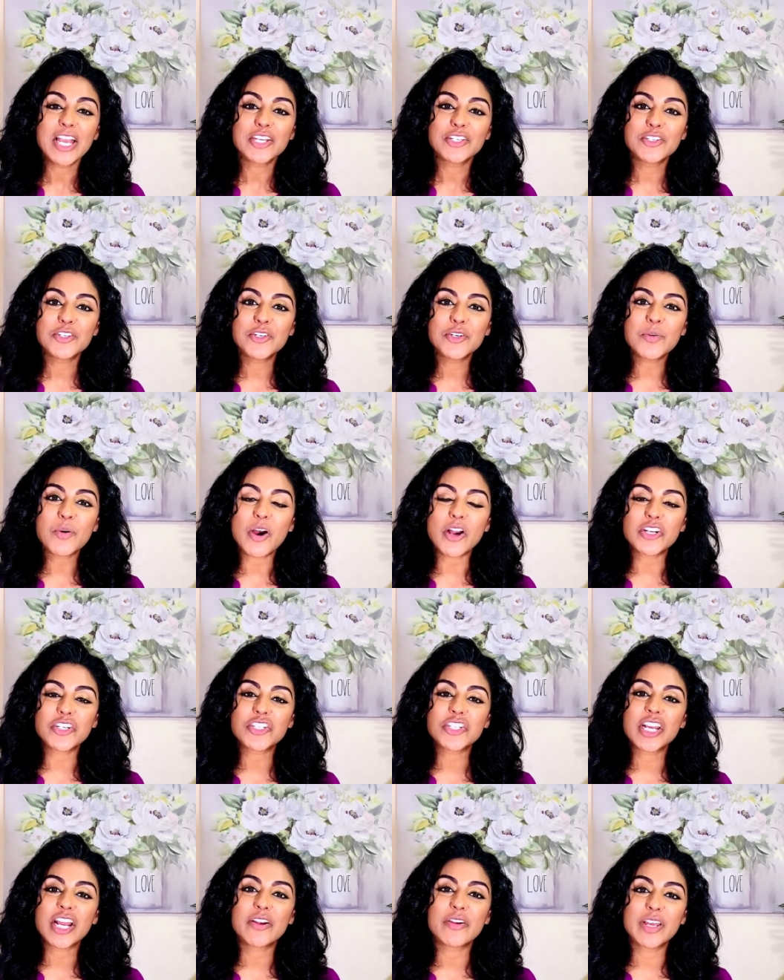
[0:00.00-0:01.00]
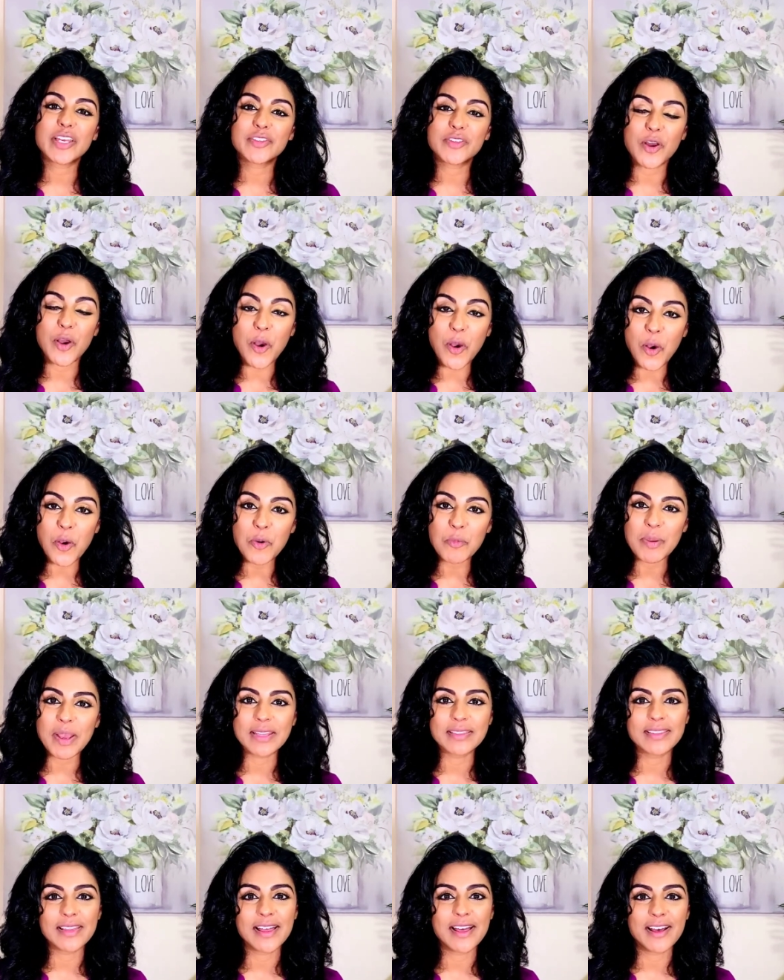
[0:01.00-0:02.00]
you are sharing the hope
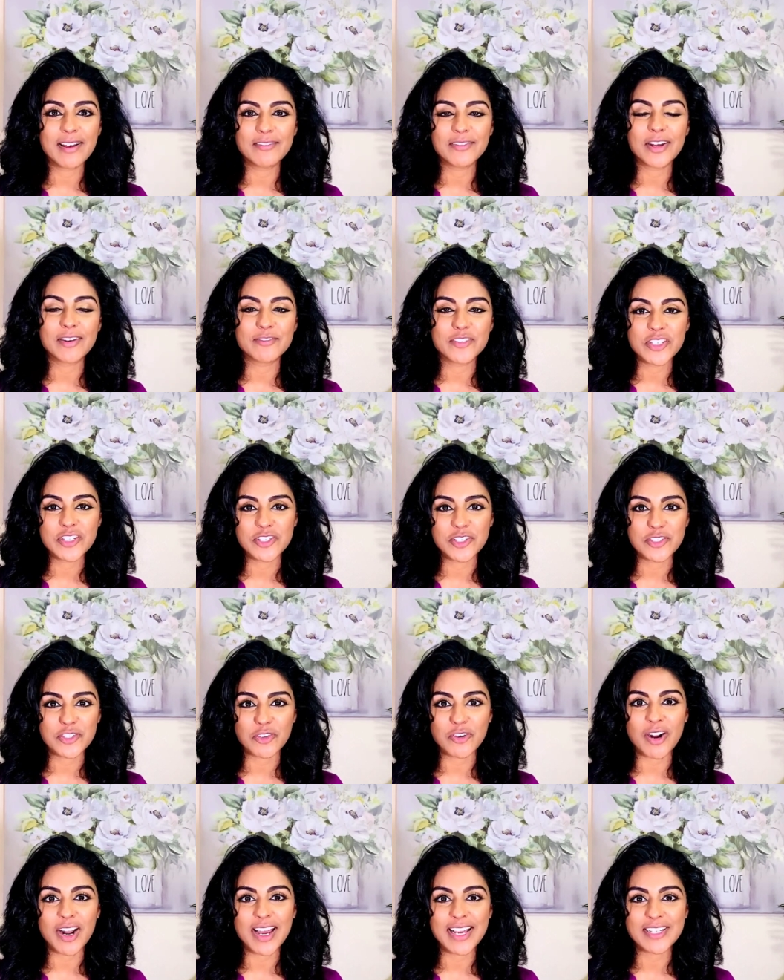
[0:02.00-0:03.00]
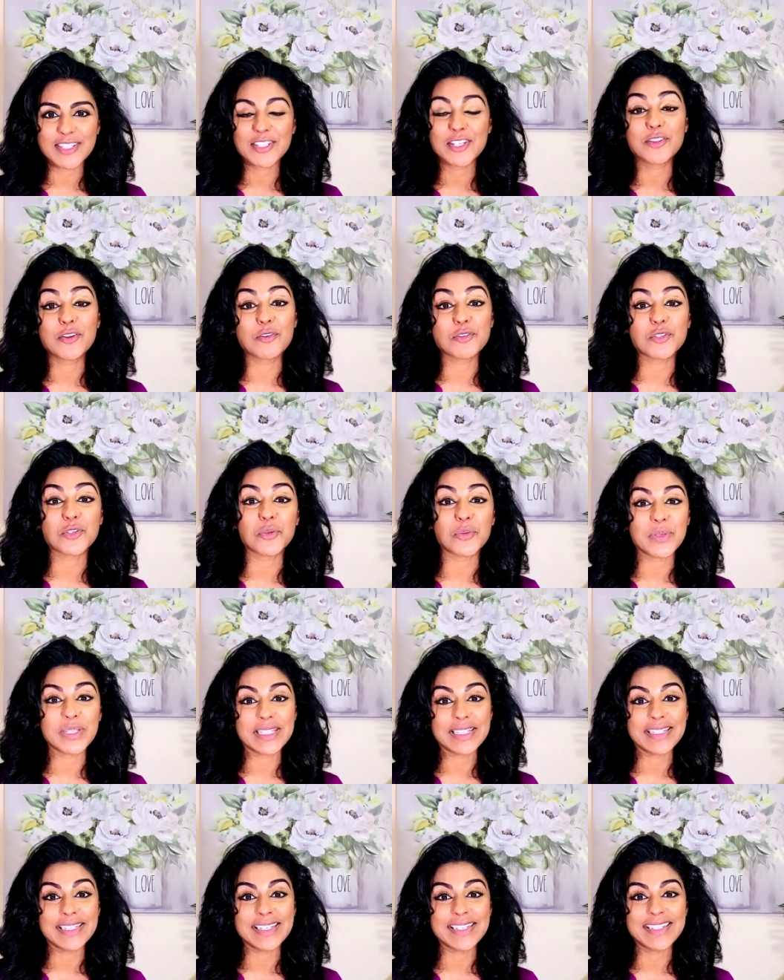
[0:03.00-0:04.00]
and love of Jesus Christ to those who
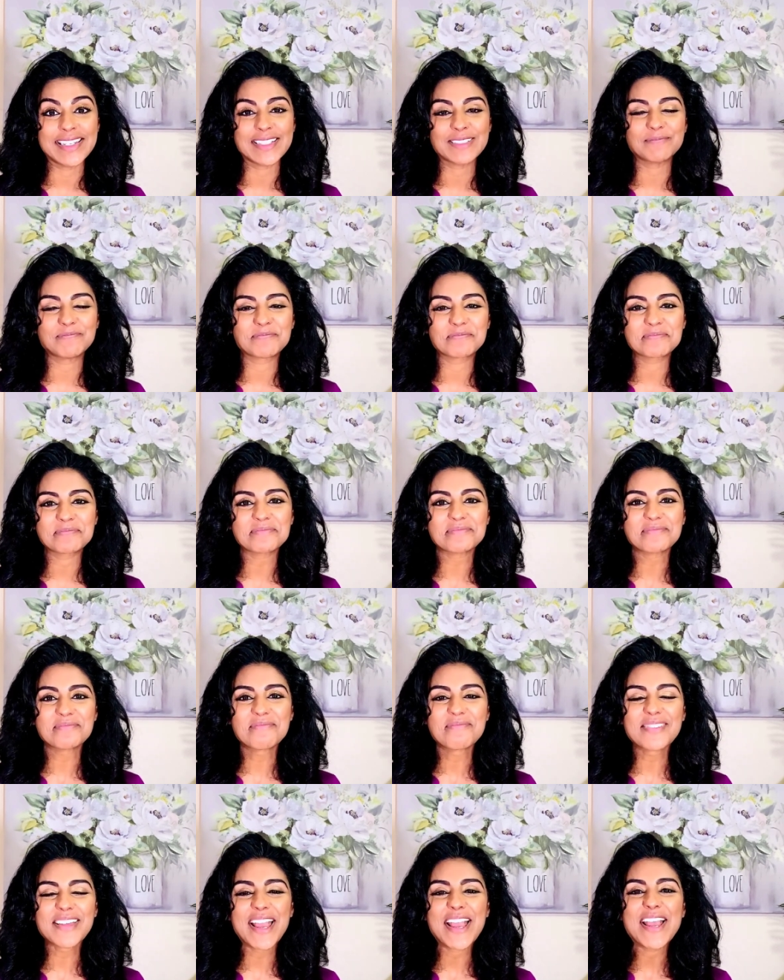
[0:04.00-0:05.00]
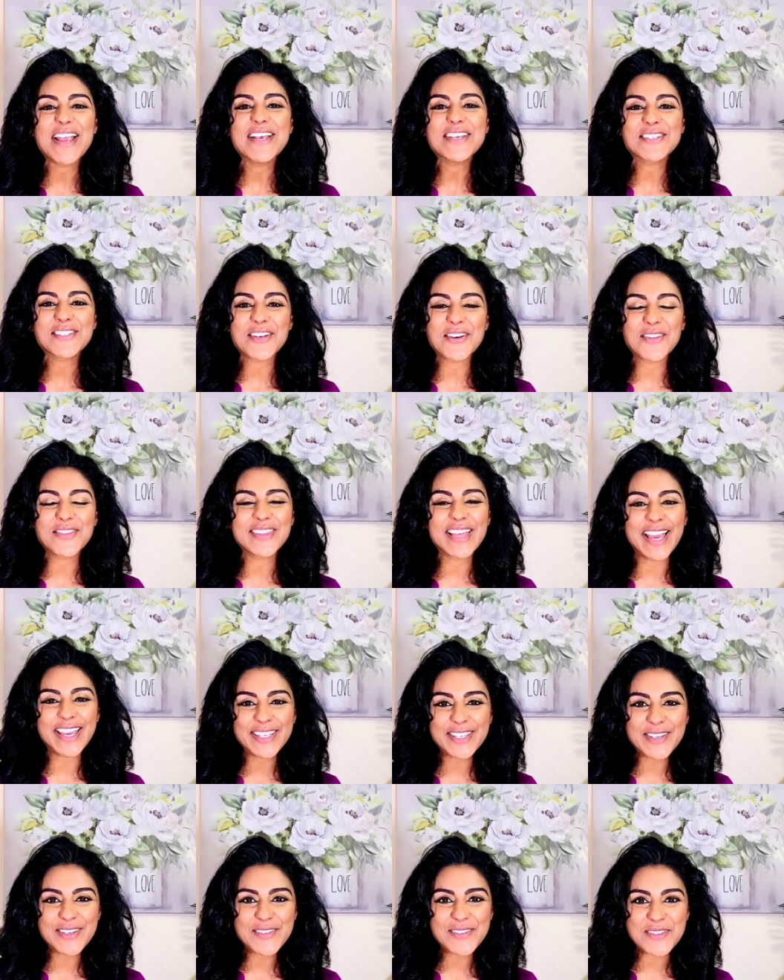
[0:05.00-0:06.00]
really need it. So
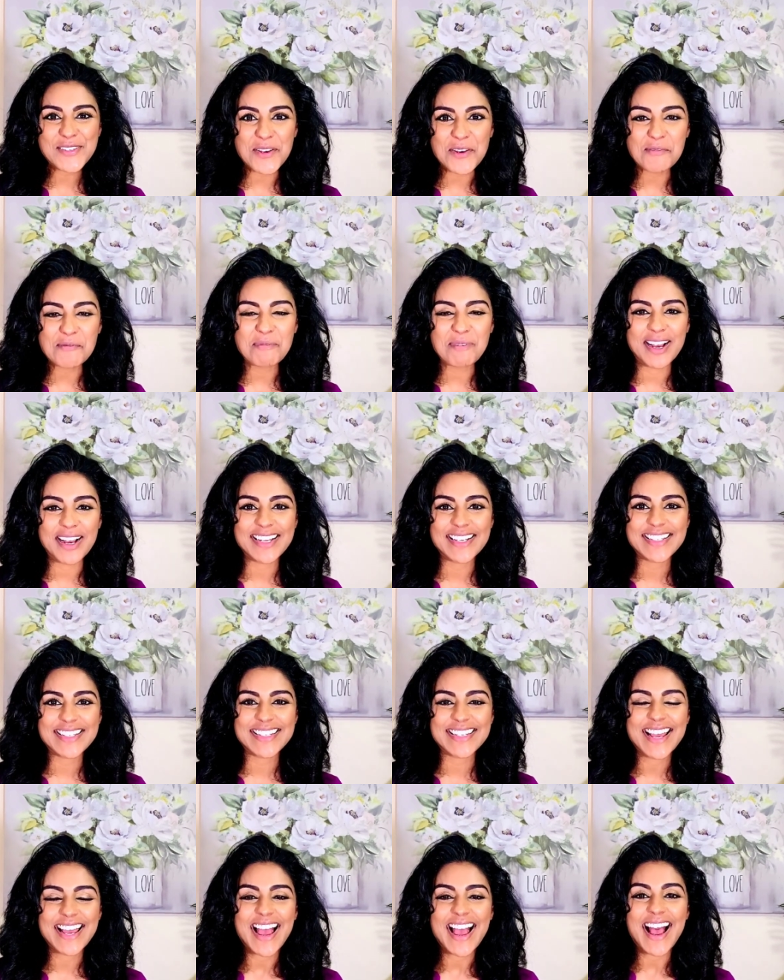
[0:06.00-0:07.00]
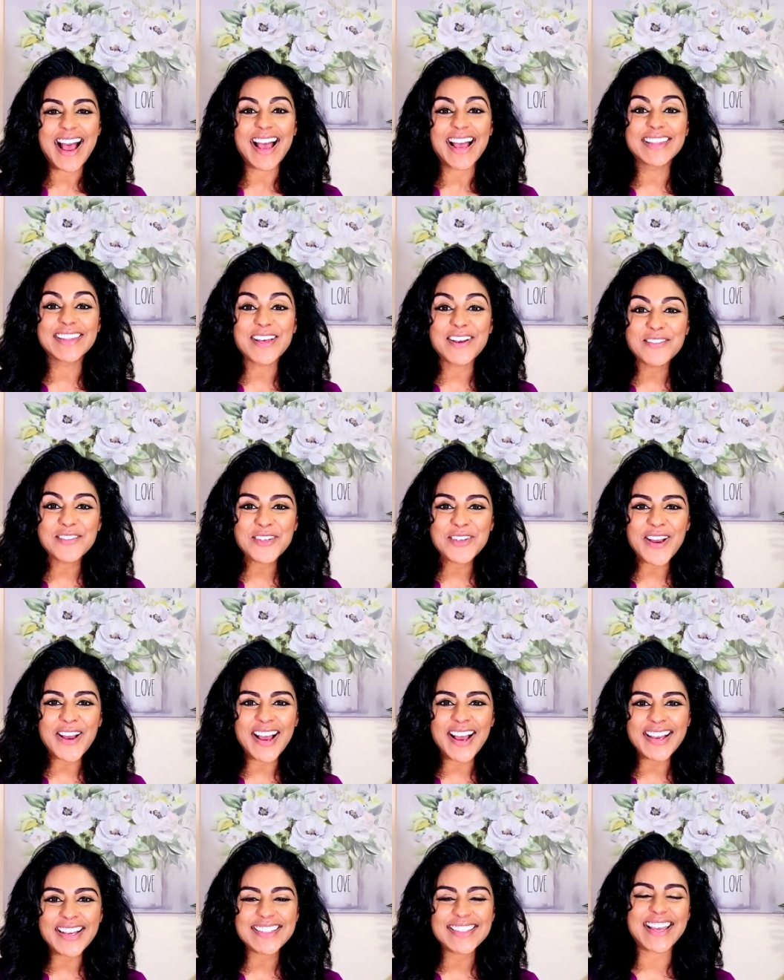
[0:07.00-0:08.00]
thank you so much. I love you
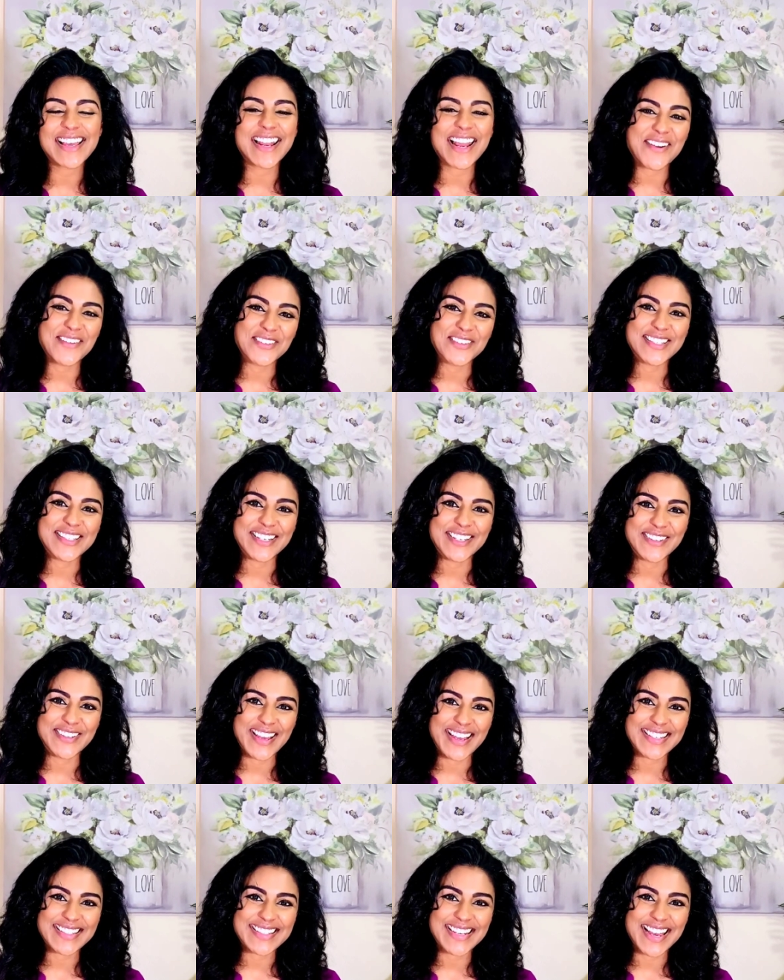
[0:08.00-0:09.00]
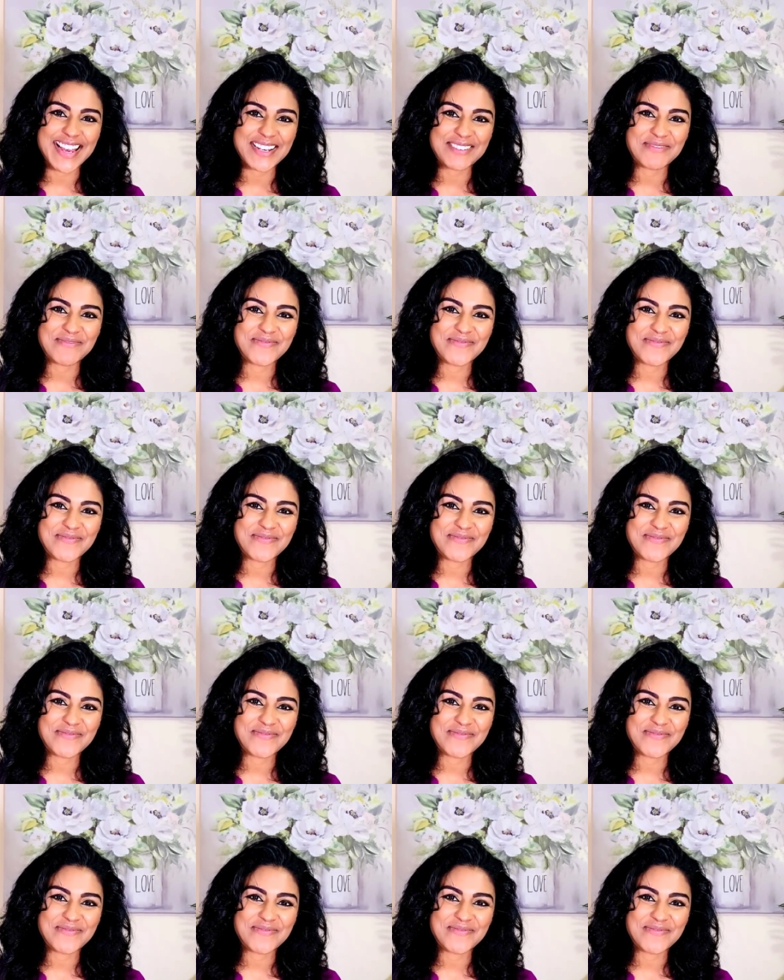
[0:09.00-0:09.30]
guys, and I will see you next time.